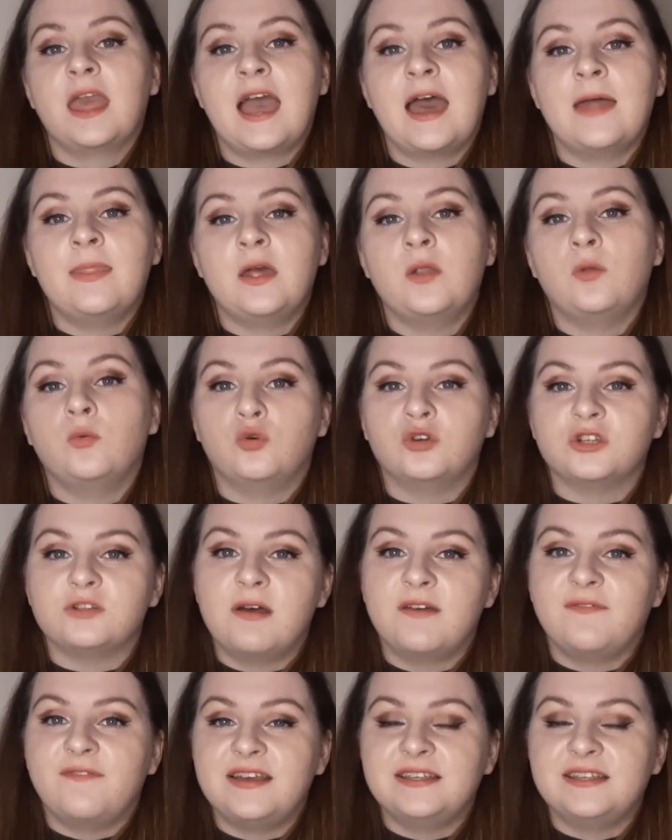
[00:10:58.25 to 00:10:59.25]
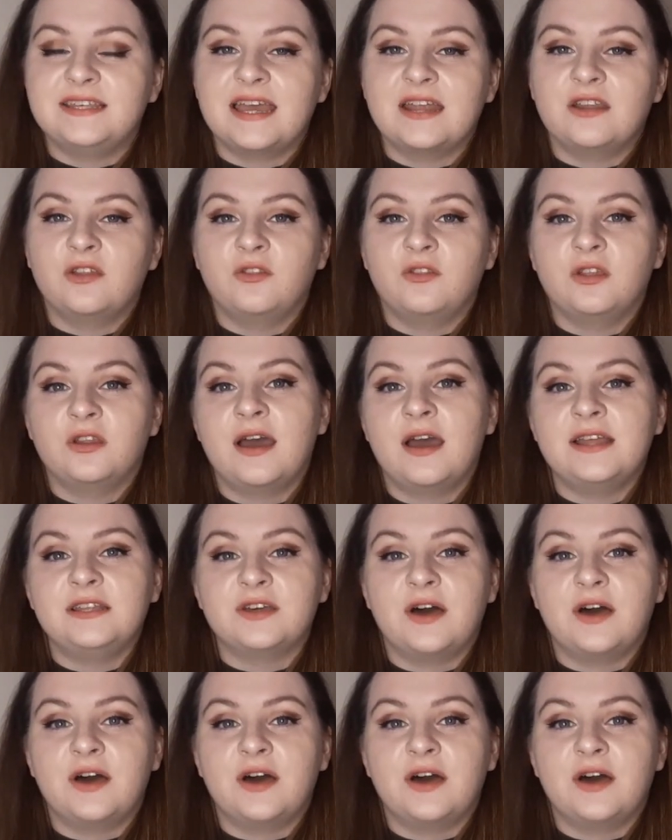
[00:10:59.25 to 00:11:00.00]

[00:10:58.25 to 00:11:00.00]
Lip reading: and then washed my face again on the night